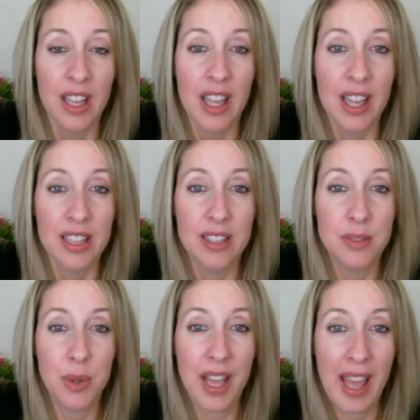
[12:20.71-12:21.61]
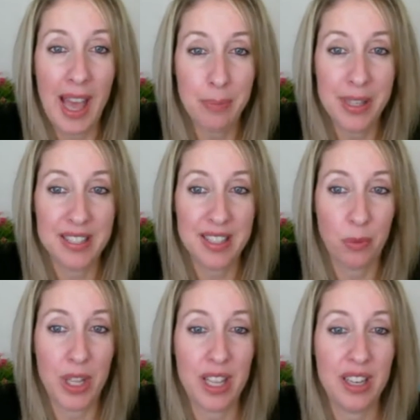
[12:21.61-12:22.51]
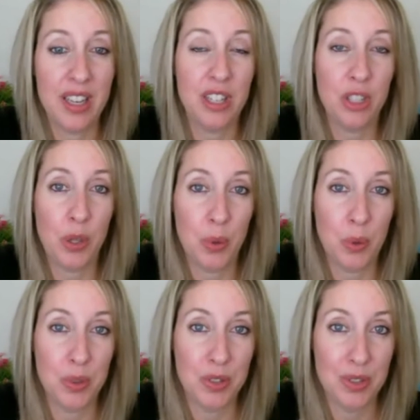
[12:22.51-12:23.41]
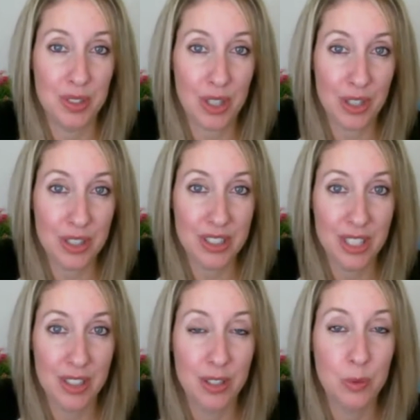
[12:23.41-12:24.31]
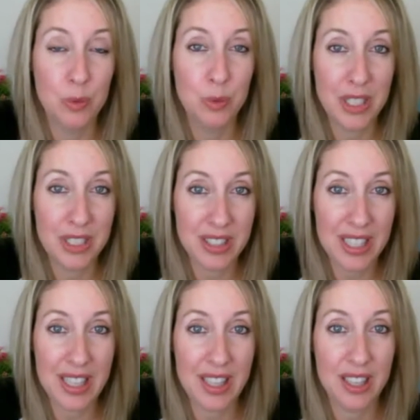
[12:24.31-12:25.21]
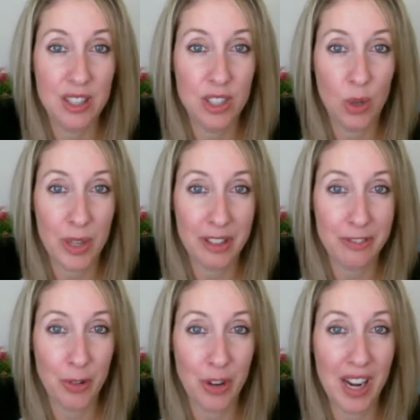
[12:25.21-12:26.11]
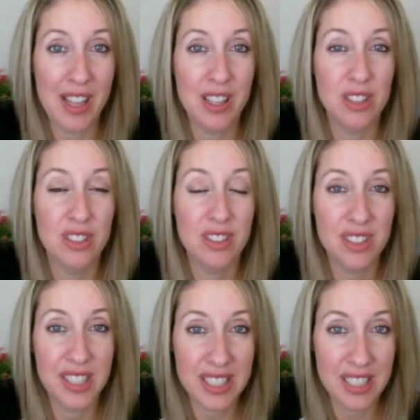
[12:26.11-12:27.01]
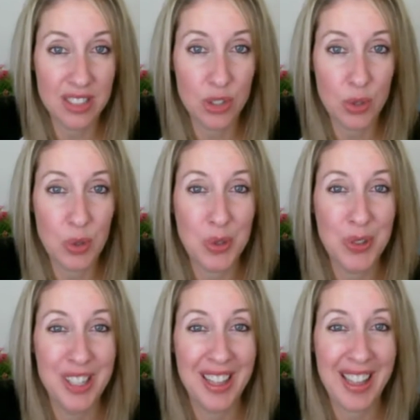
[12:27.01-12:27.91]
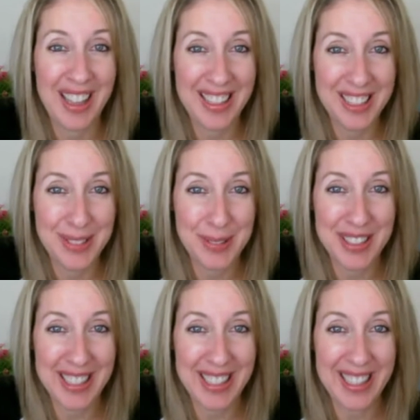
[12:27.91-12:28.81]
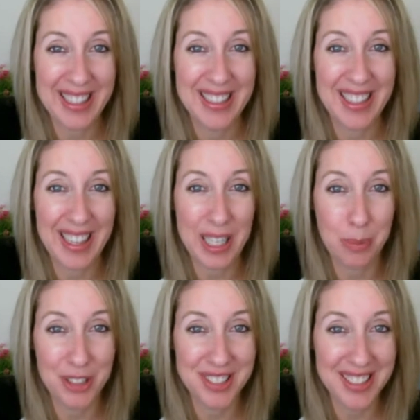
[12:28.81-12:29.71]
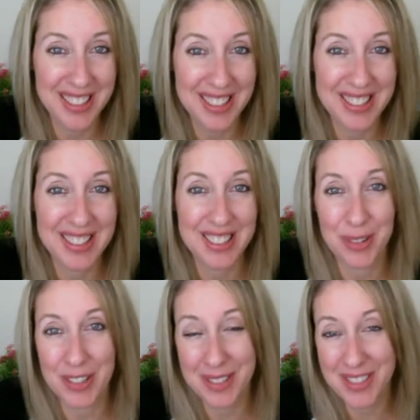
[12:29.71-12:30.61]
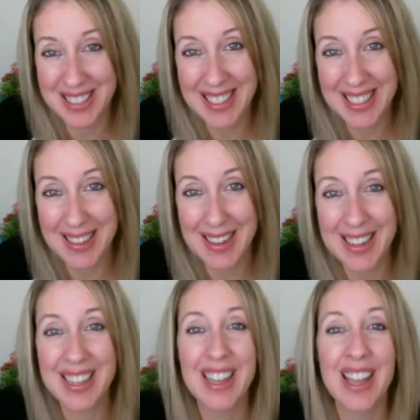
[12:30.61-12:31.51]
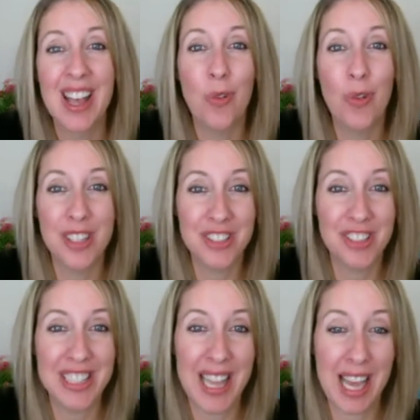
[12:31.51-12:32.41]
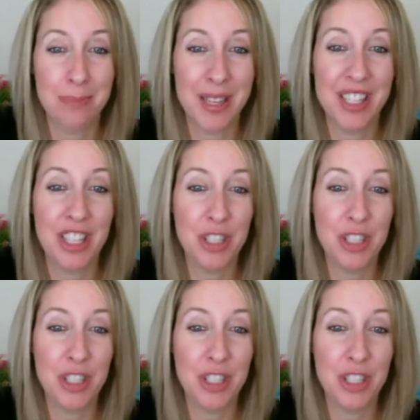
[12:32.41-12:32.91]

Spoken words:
Because what happens when you start really going for it, sticking to 80-20, 80% easy, 20% hard, what's going to happen?